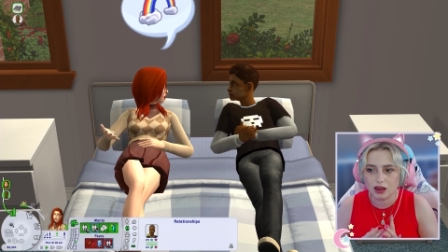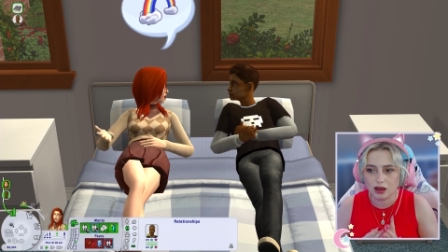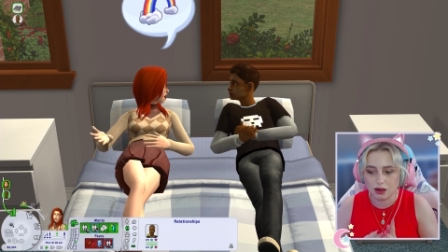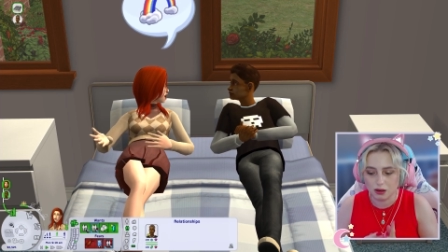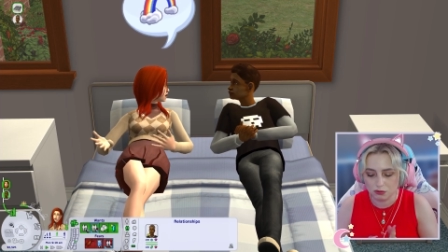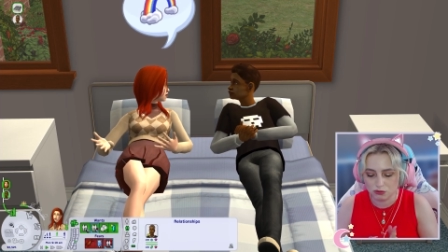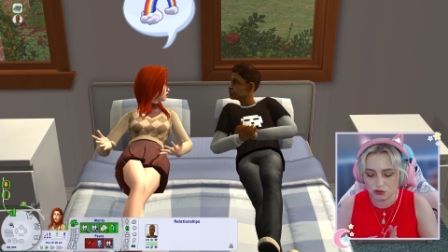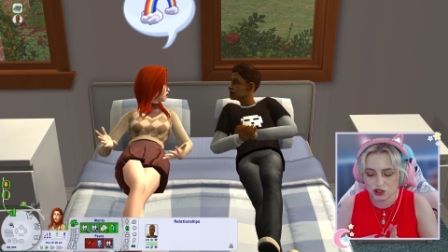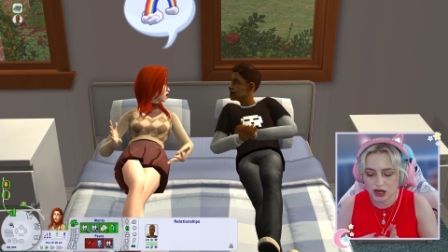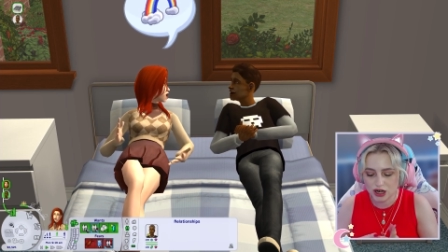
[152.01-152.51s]

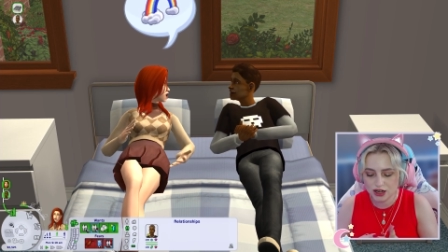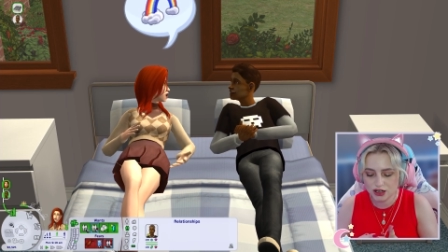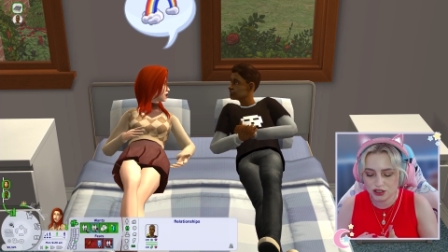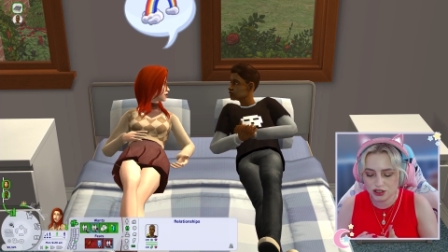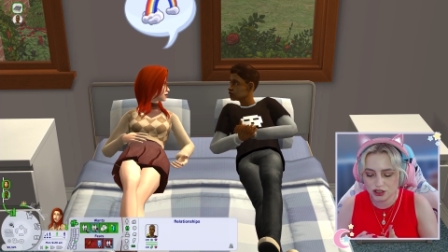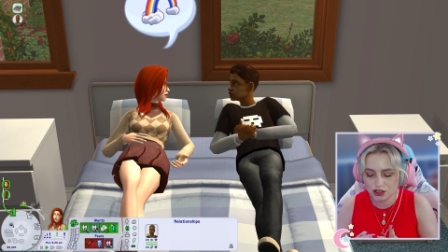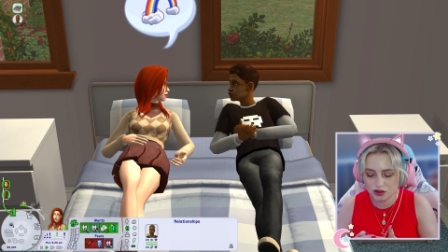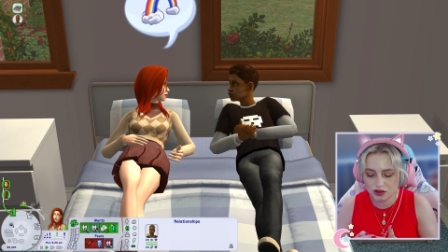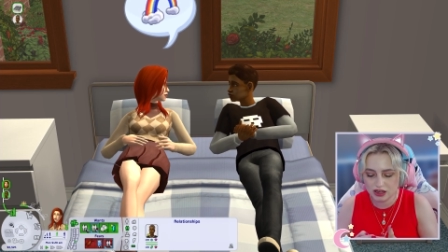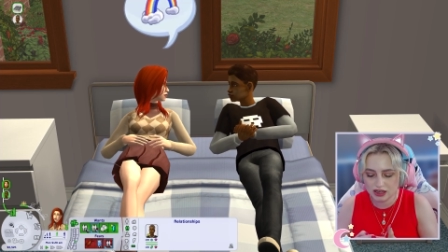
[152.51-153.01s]
I'm trying to
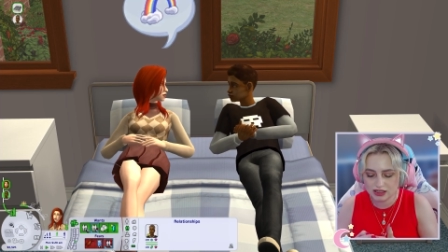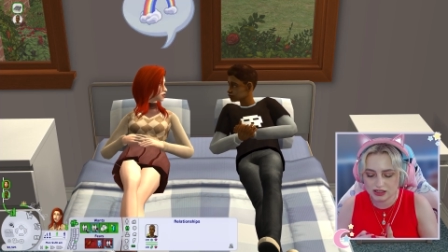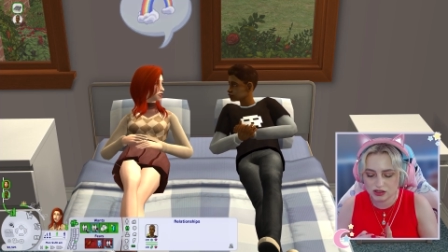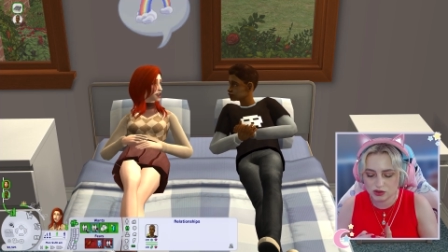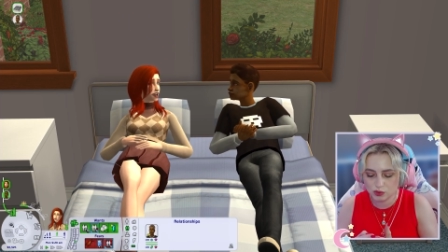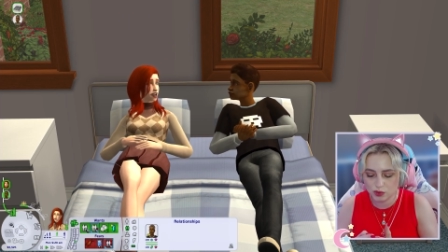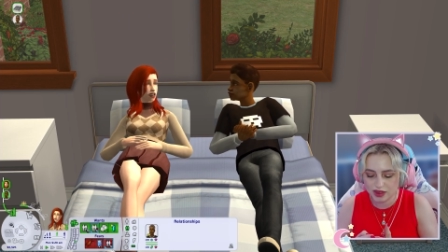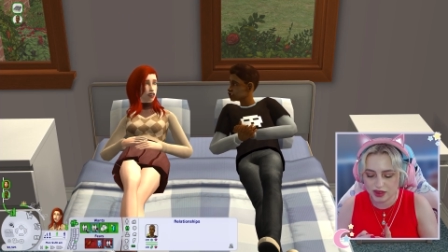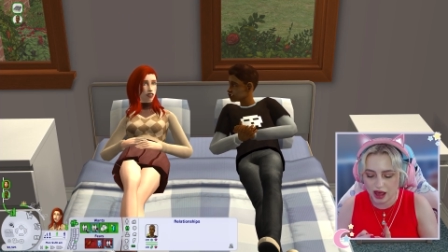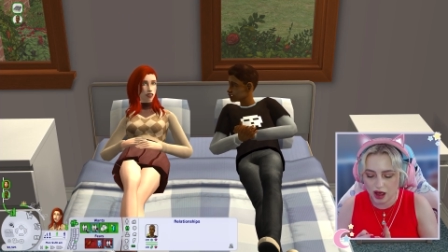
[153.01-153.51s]
do this
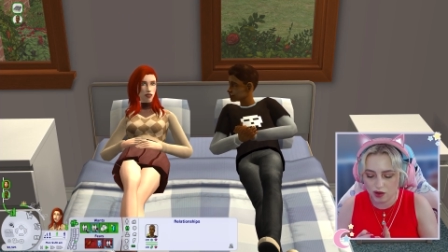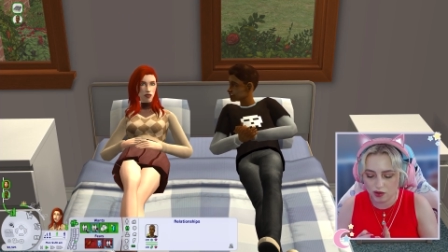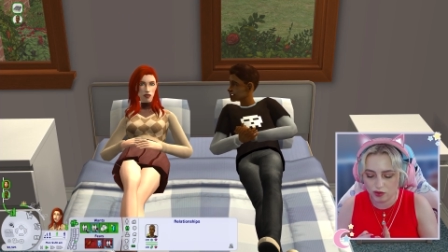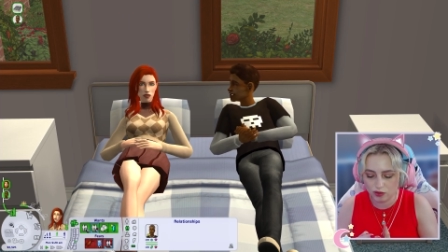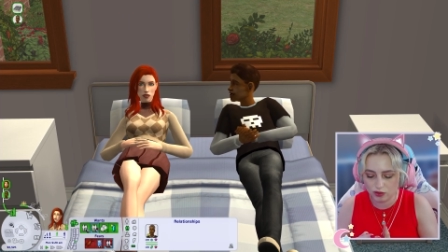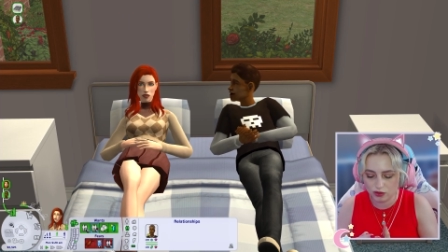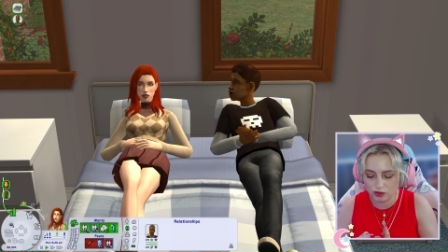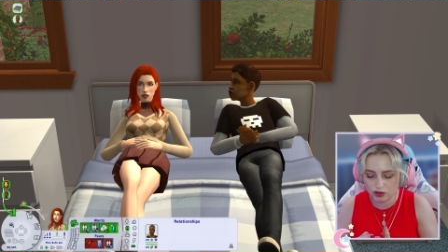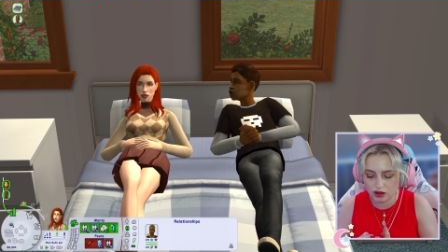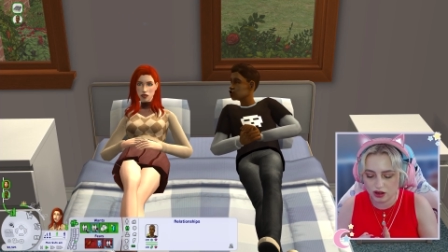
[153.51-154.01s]
without